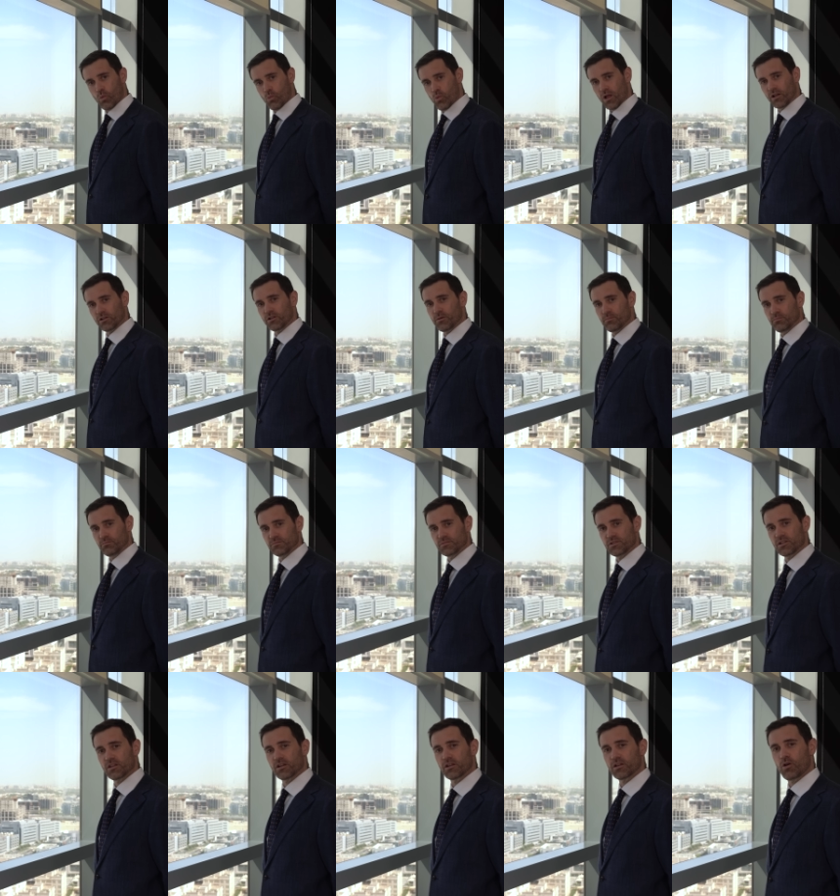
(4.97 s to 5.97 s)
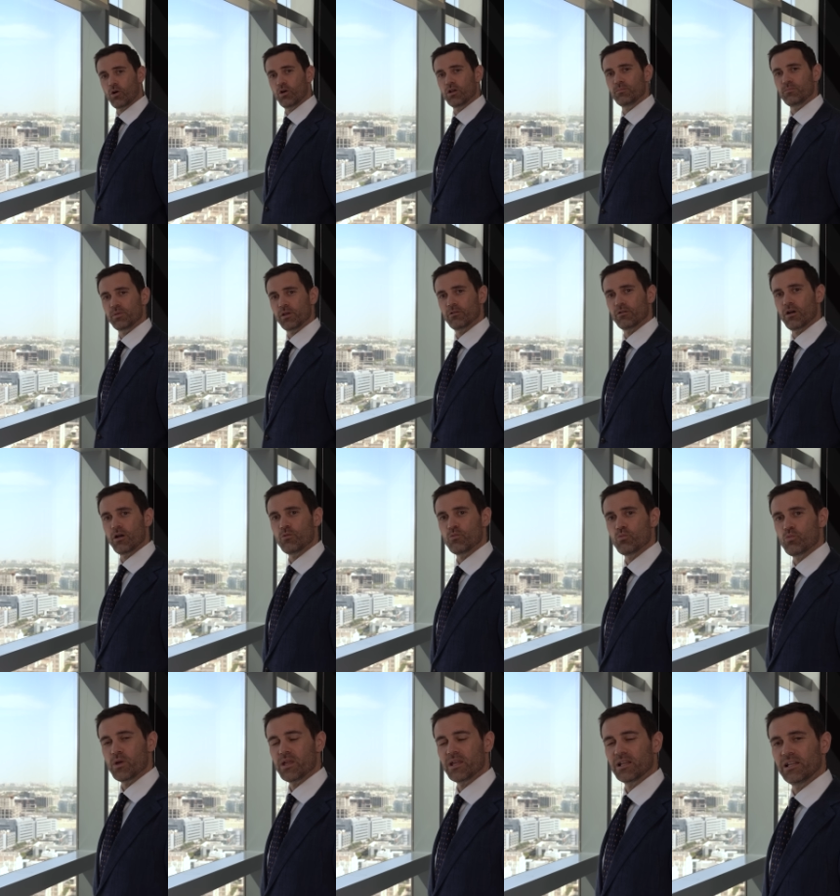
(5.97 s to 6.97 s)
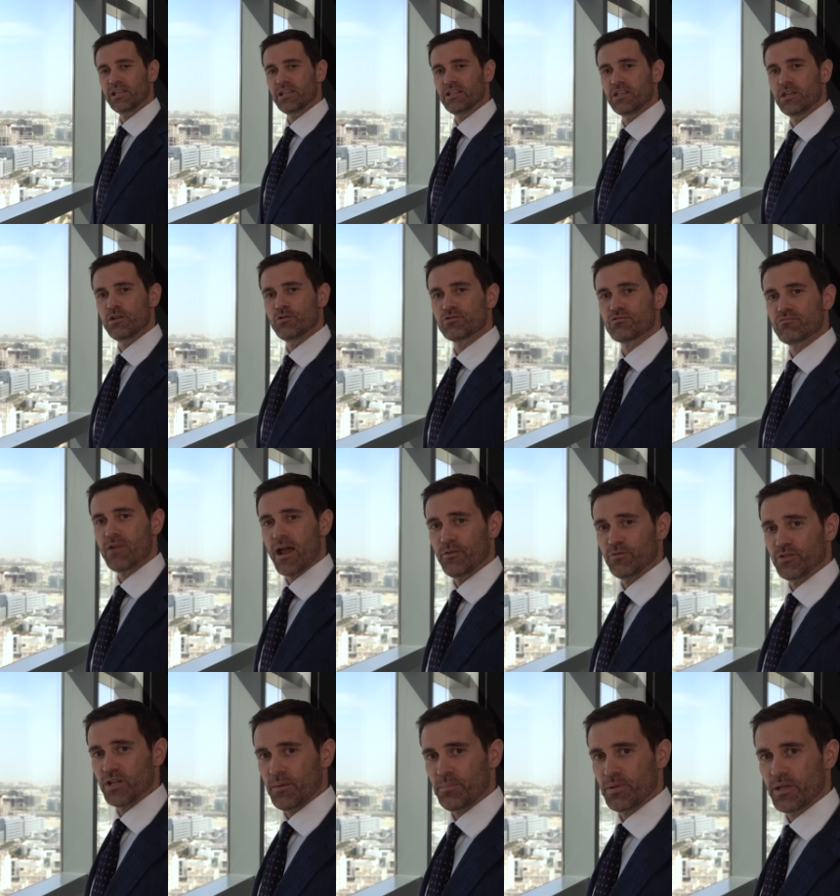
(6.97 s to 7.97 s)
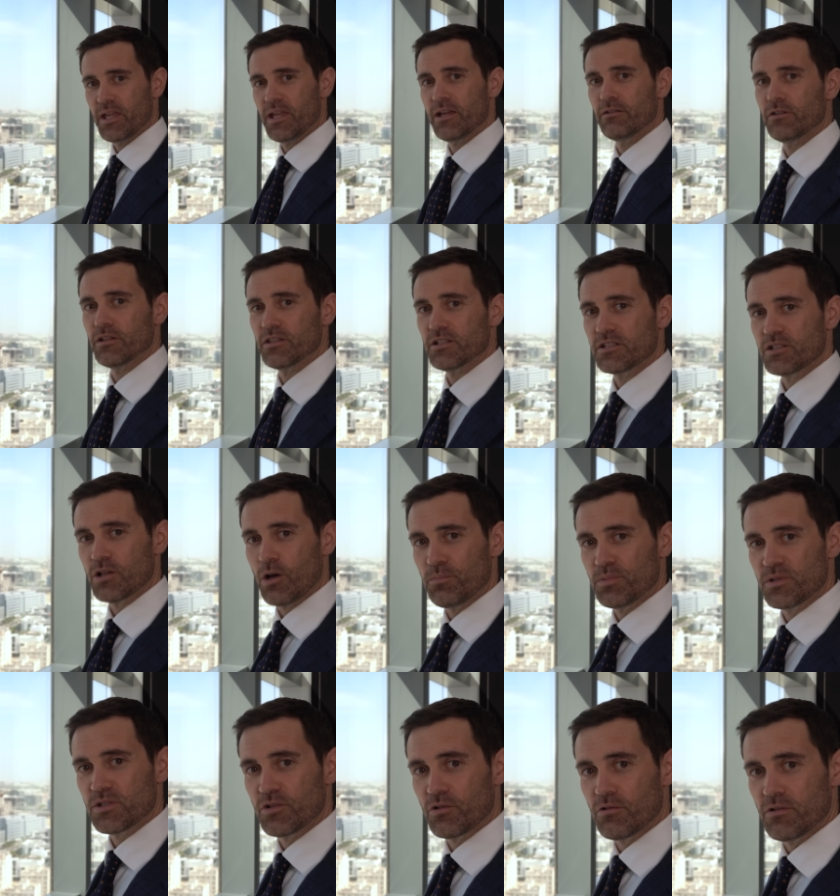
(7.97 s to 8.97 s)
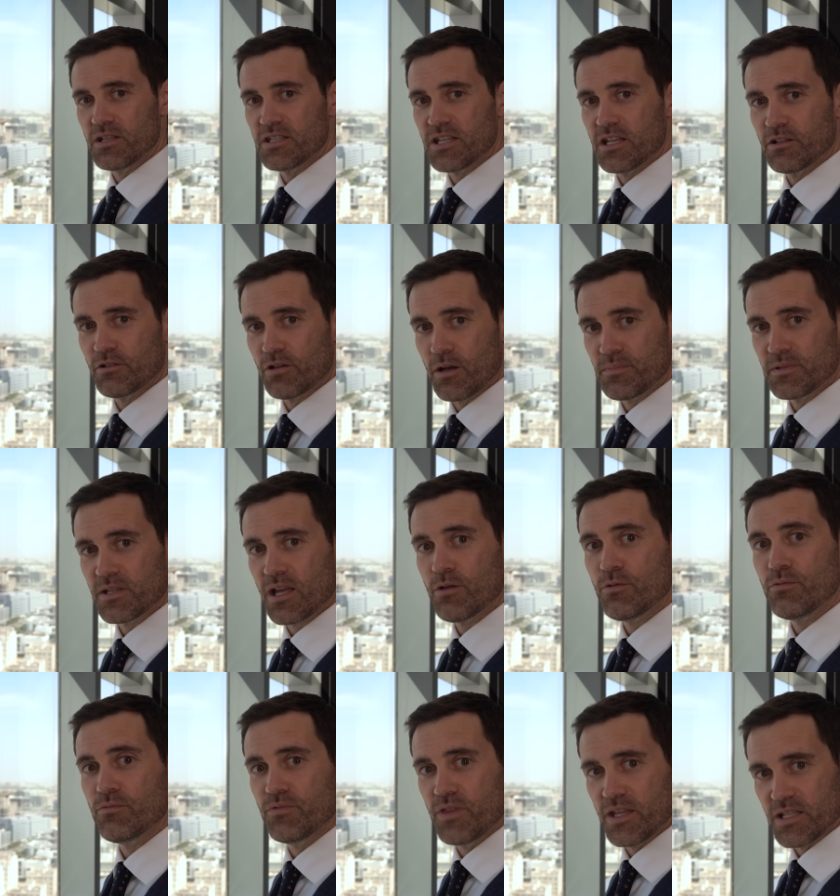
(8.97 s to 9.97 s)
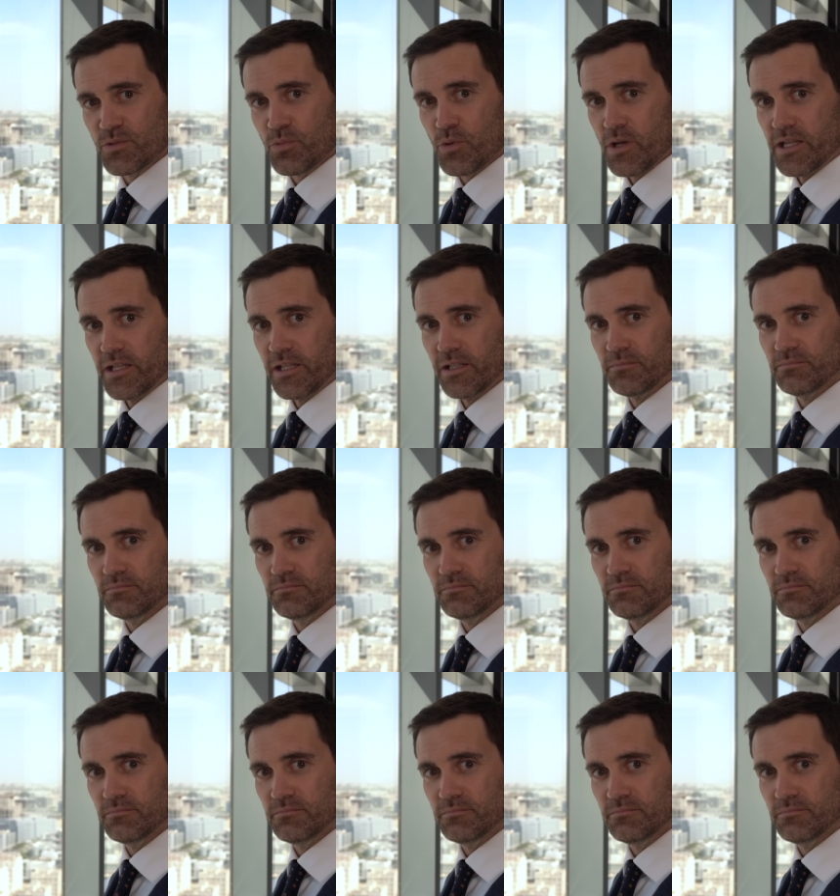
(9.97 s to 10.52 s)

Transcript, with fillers: Welcome to the Coin Bureau Weekly News Roundup. Here are the top stories in crypto this week.